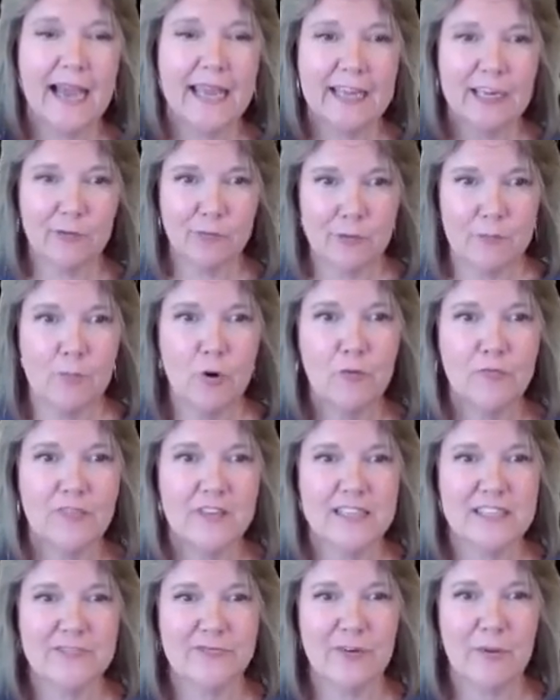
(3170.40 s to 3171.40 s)
I can remove
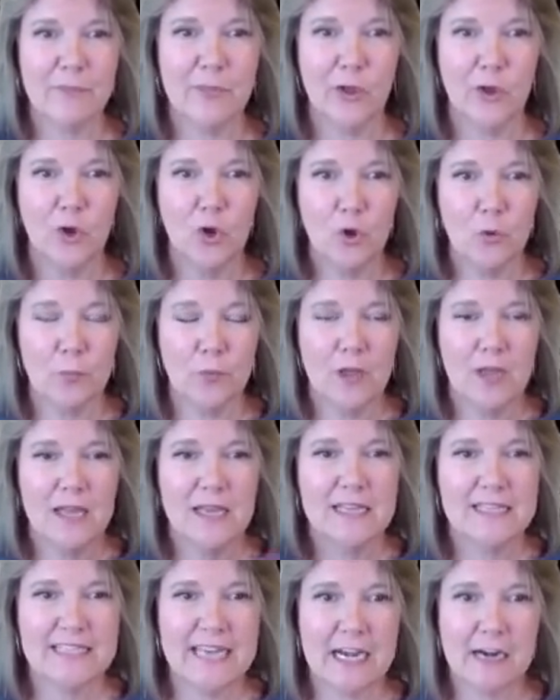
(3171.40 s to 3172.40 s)
this from the hoop,
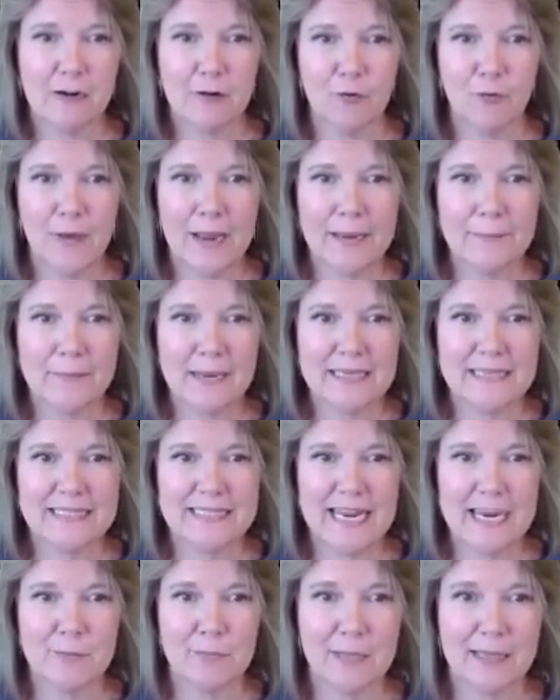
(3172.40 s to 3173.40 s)
tear away my
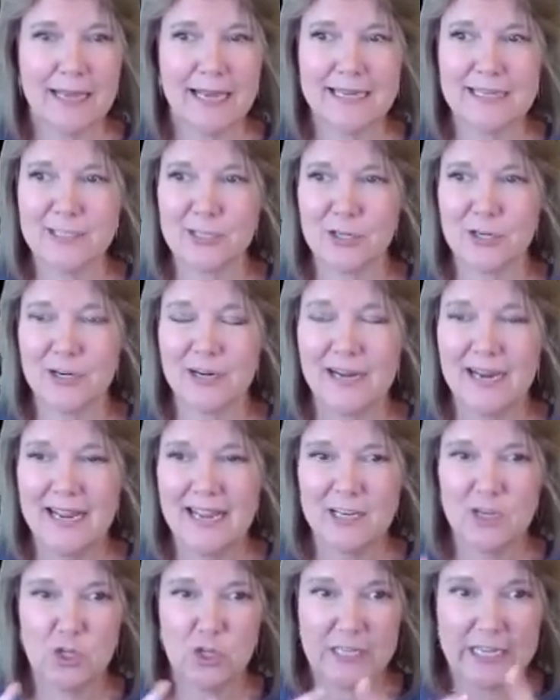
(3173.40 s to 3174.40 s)
stabilizer,
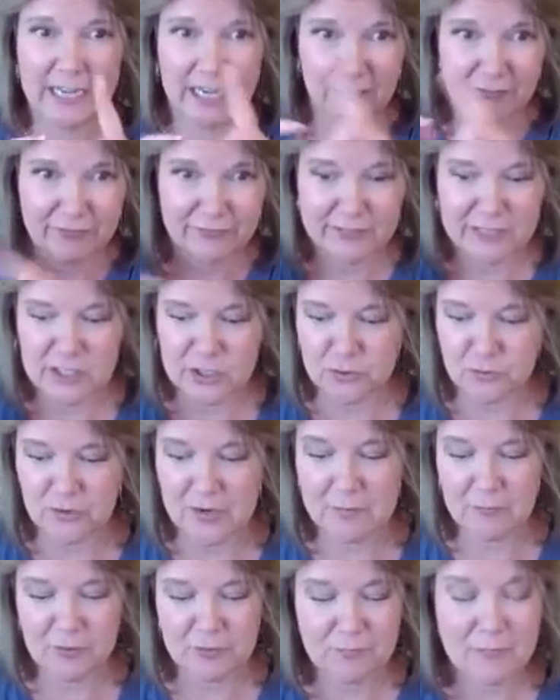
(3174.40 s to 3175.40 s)
carefully
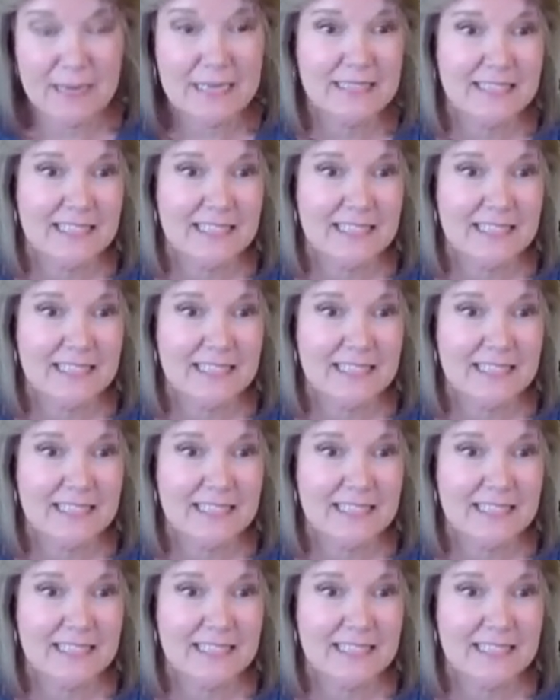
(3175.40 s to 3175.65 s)
trim with my